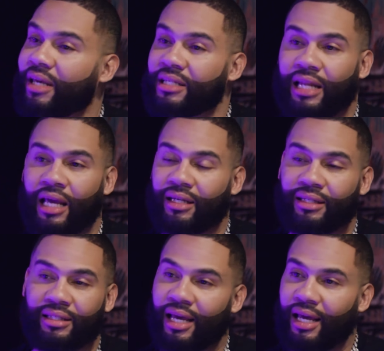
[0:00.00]
is like a
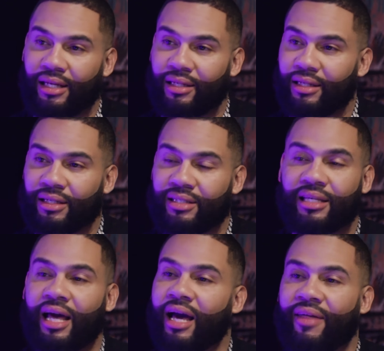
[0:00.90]
dead
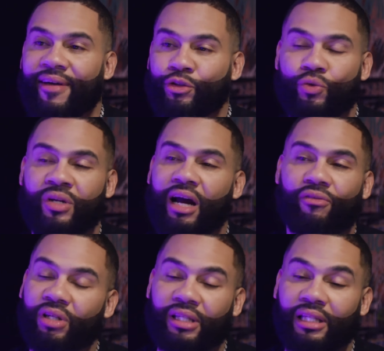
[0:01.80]
sign that you're not
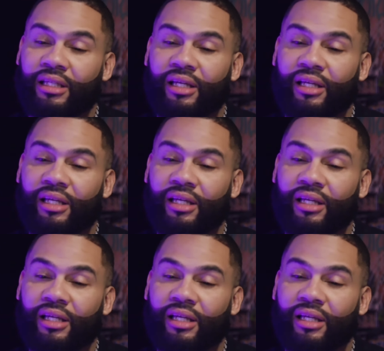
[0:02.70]
really.